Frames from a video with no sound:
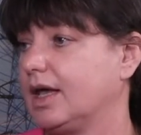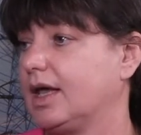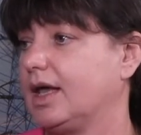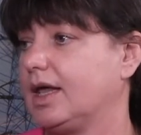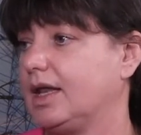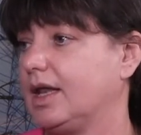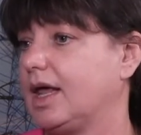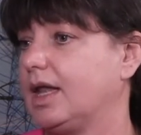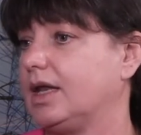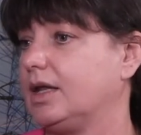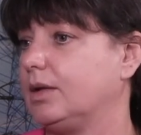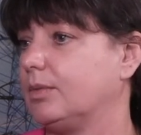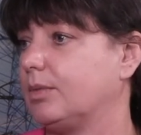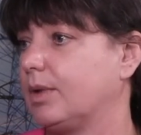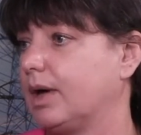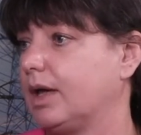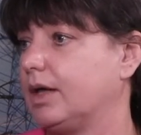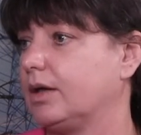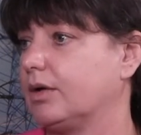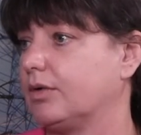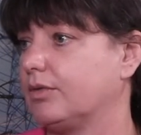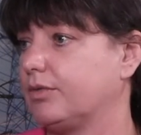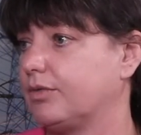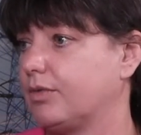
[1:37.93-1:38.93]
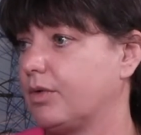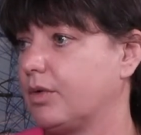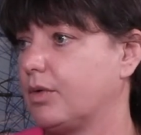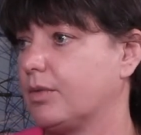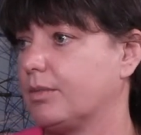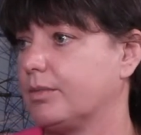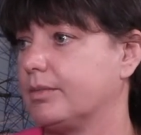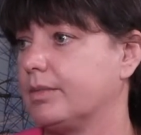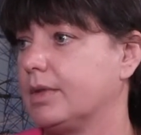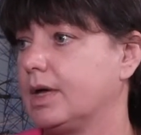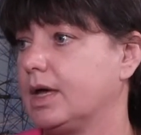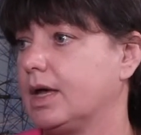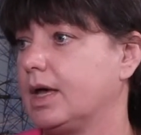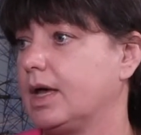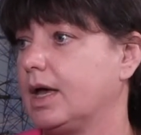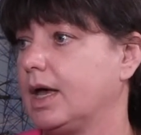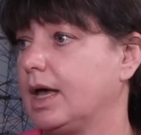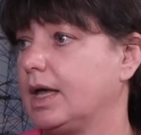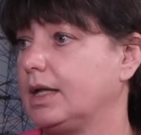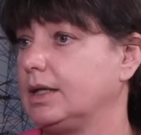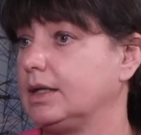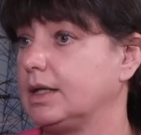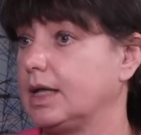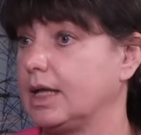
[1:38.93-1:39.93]
in any way or form.
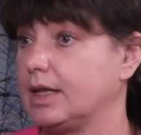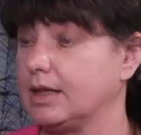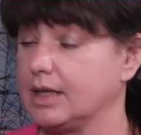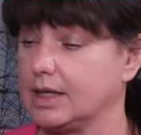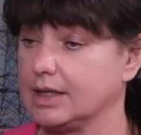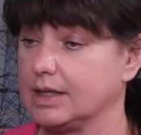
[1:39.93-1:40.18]
And that